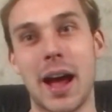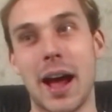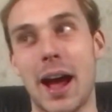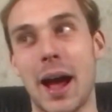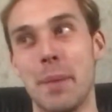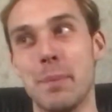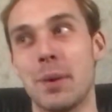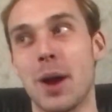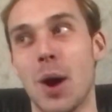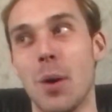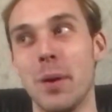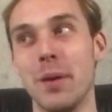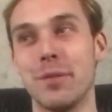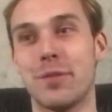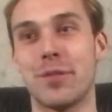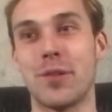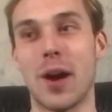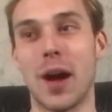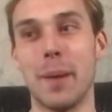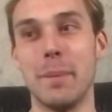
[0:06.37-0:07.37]
I'm going
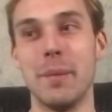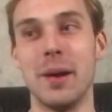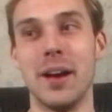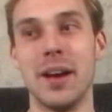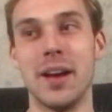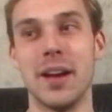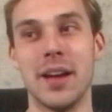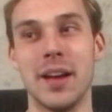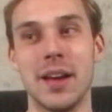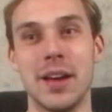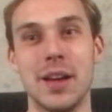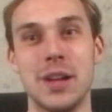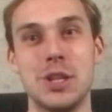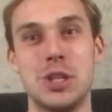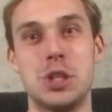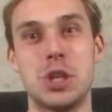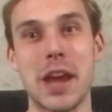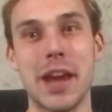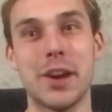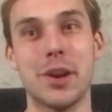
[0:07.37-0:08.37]
from
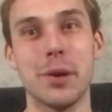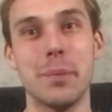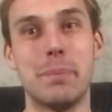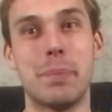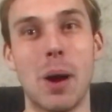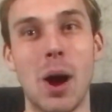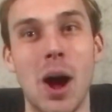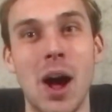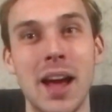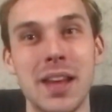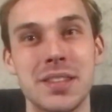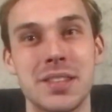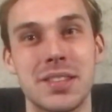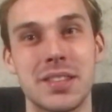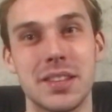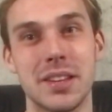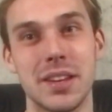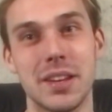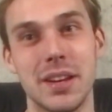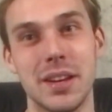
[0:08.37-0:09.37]
Jaker
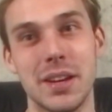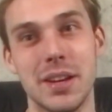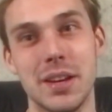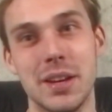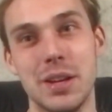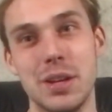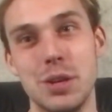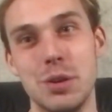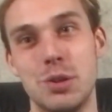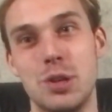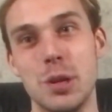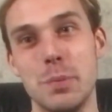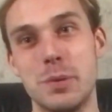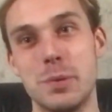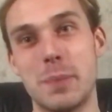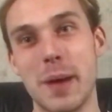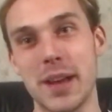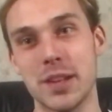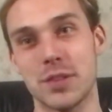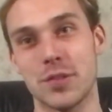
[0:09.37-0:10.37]
Boss, YouTube's
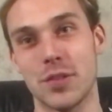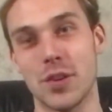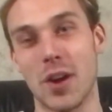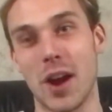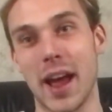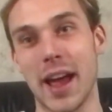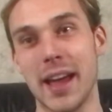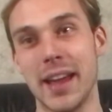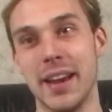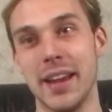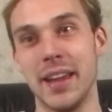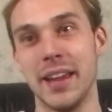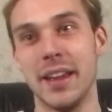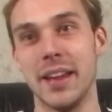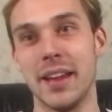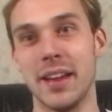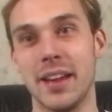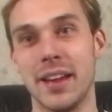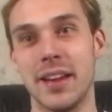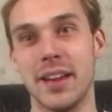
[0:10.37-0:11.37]
best
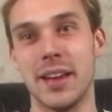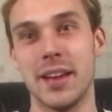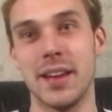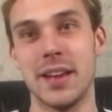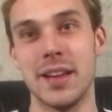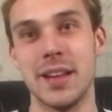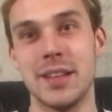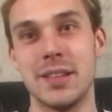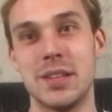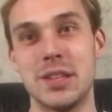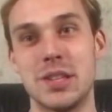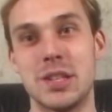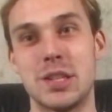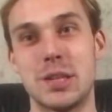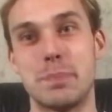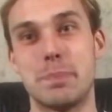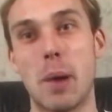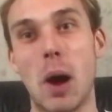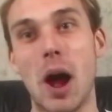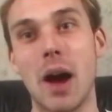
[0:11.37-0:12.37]
variety, to
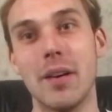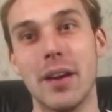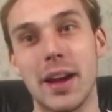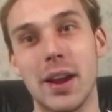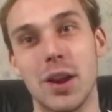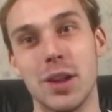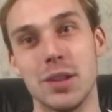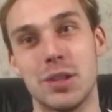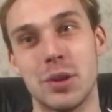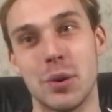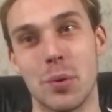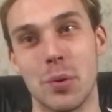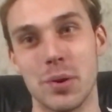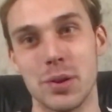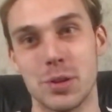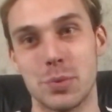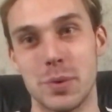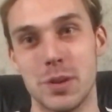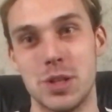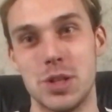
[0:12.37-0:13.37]
Spotlight on
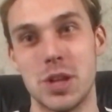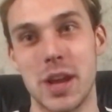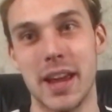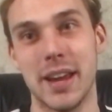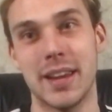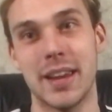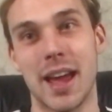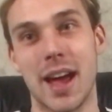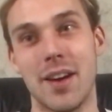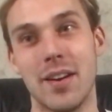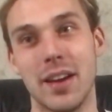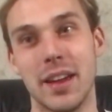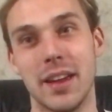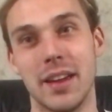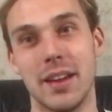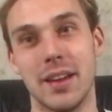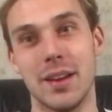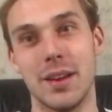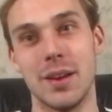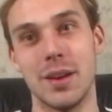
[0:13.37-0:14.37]
Tours with Jake Kelly,
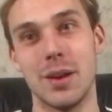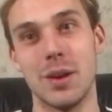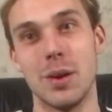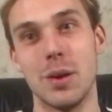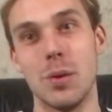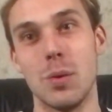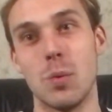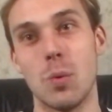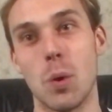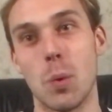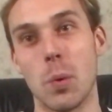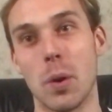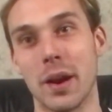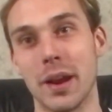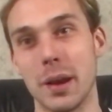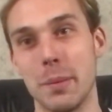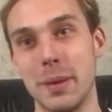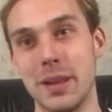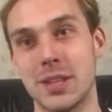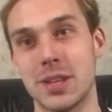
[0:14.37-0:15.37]
where we're
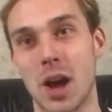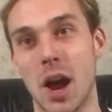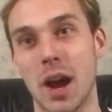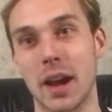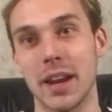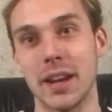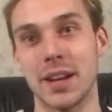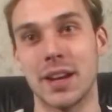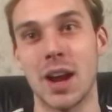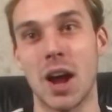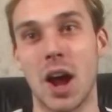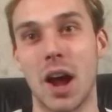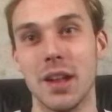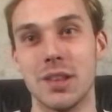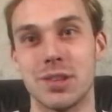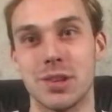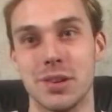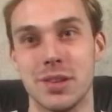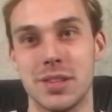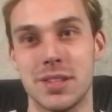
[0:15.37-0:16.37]
going to be talking
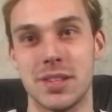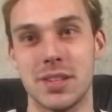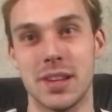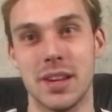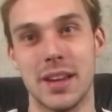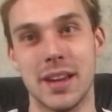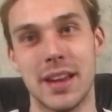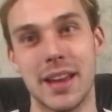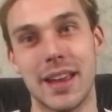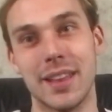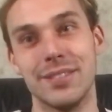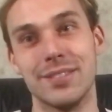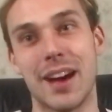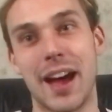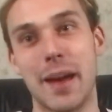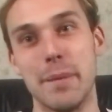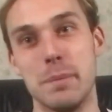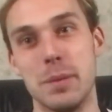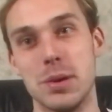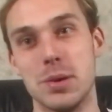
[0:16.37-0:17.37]
concerts and
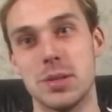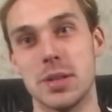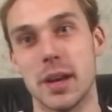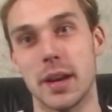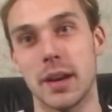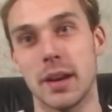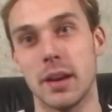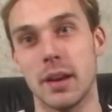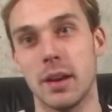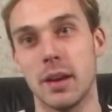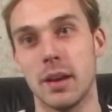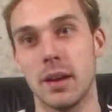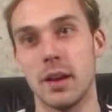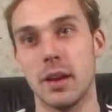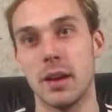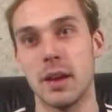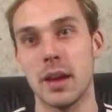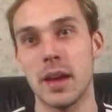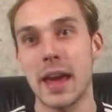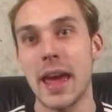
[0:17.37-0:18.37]
live music.
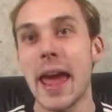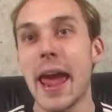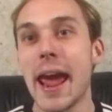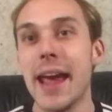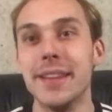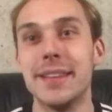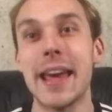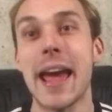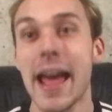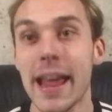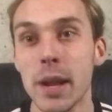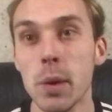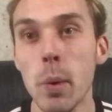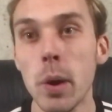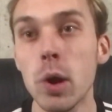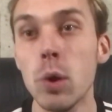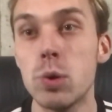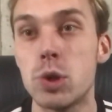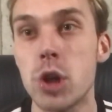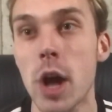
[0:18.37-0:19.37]
And to
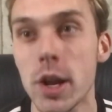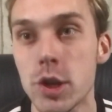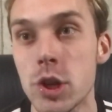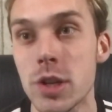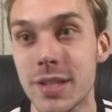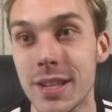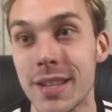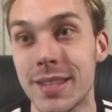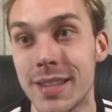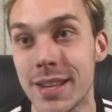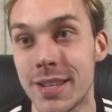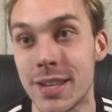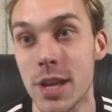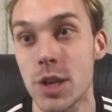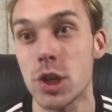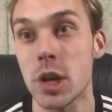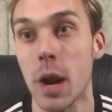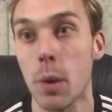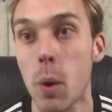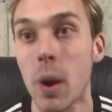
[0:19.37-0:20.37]
anyone who judges this
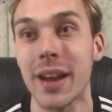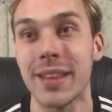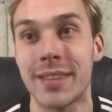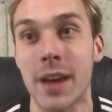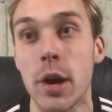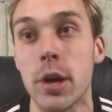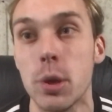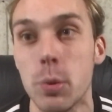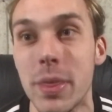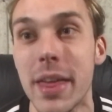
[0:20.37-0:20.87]
decision, I want to tell you